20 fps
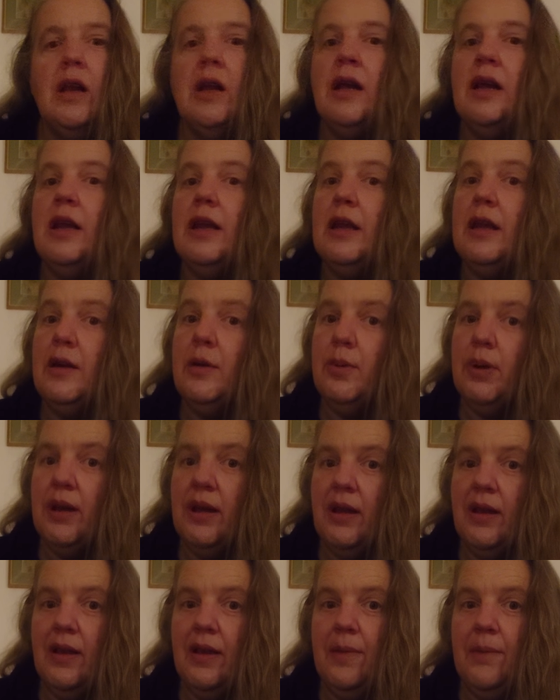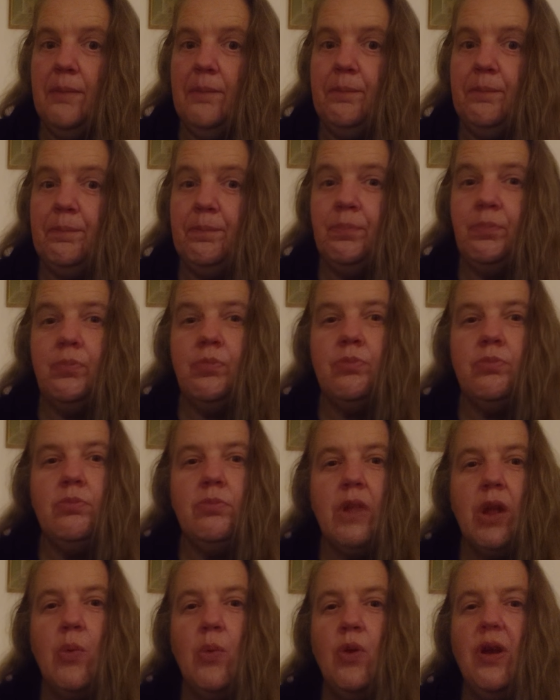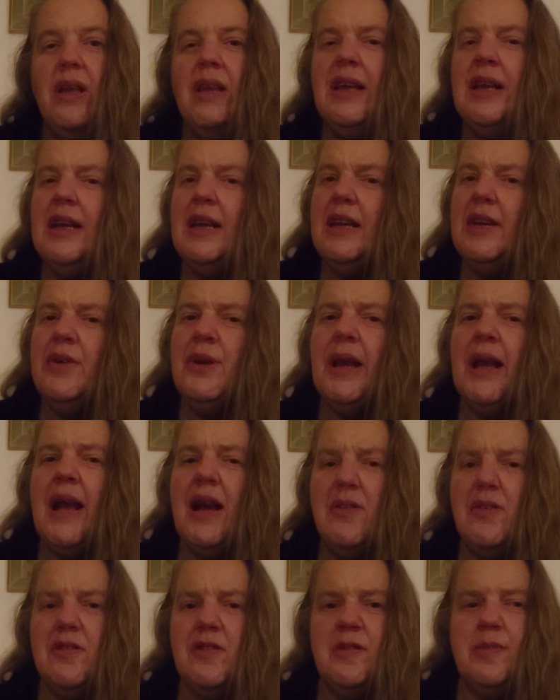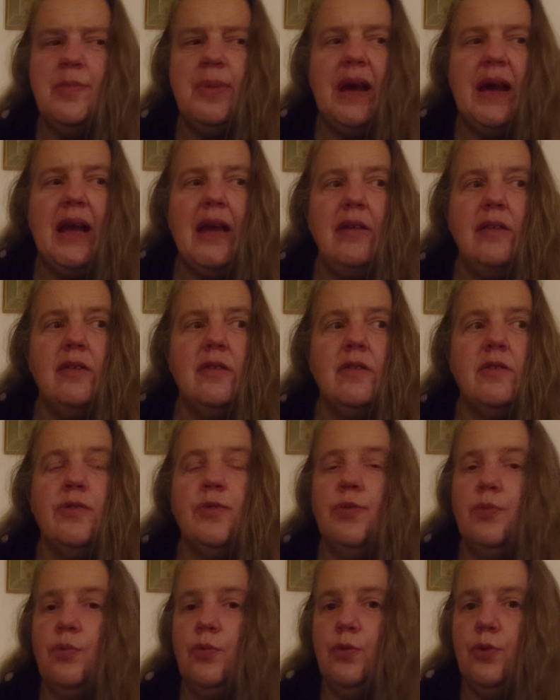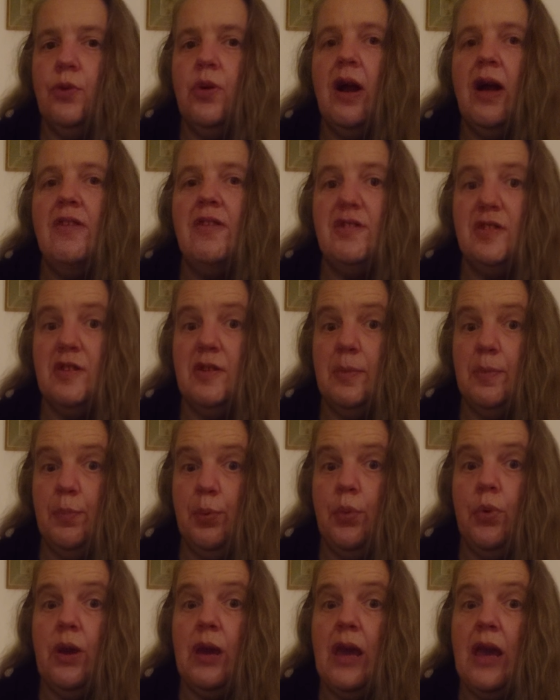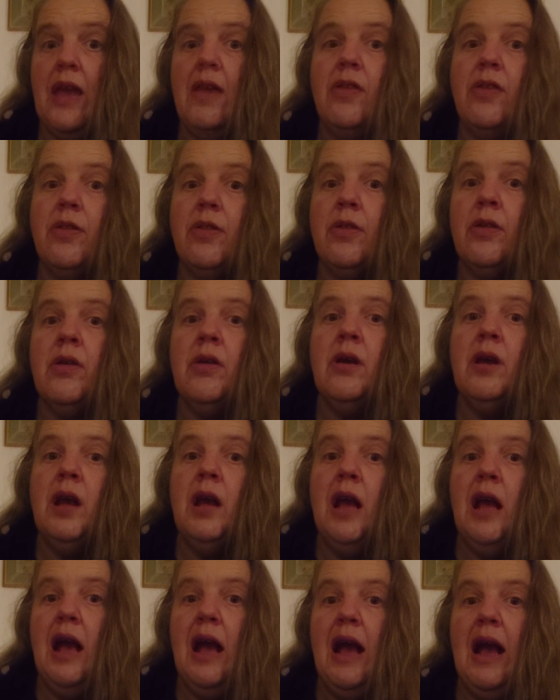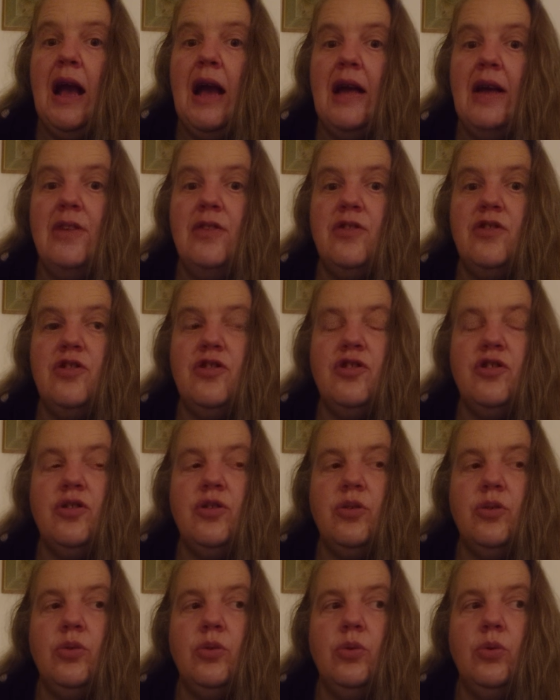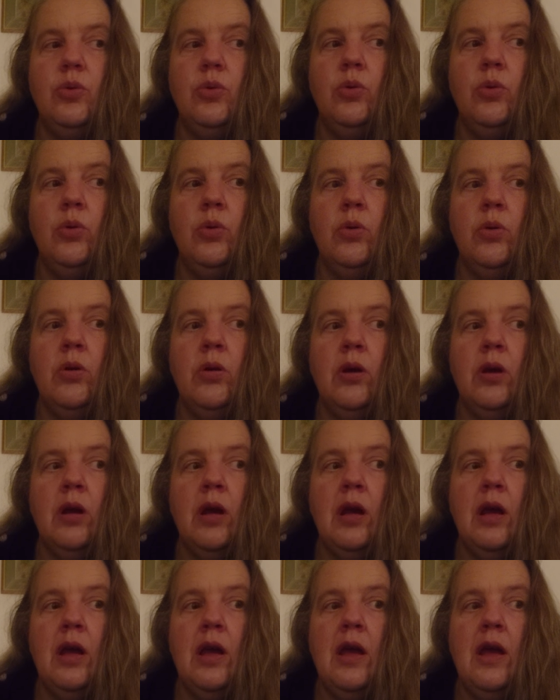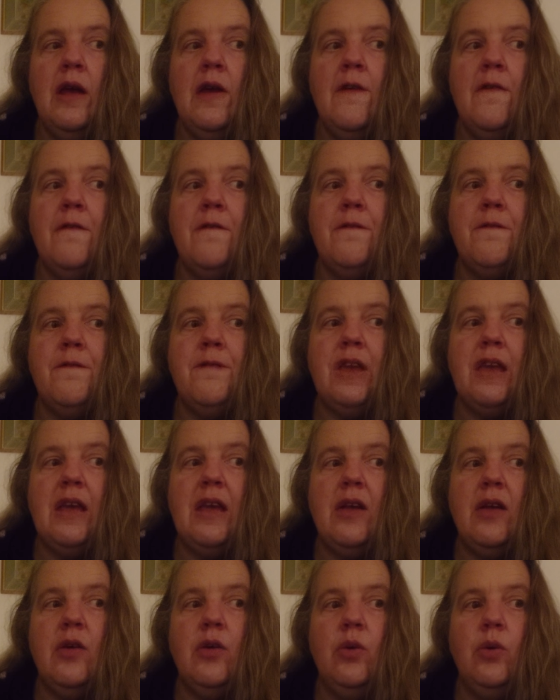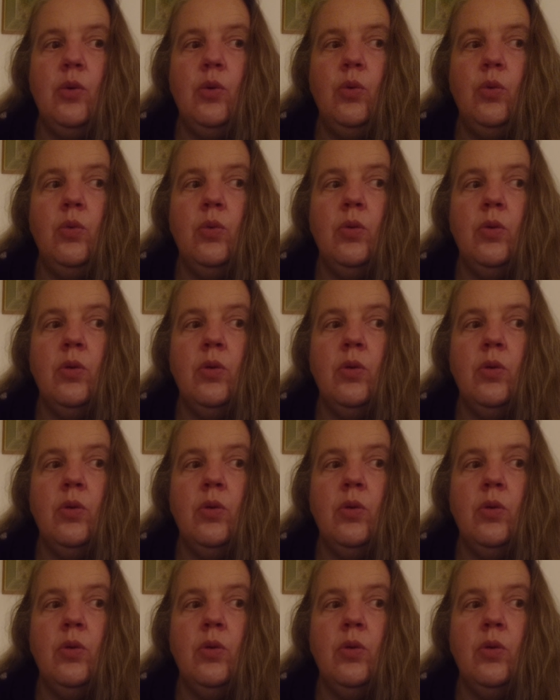clearing them, really clearing out space for us to breathe and to feel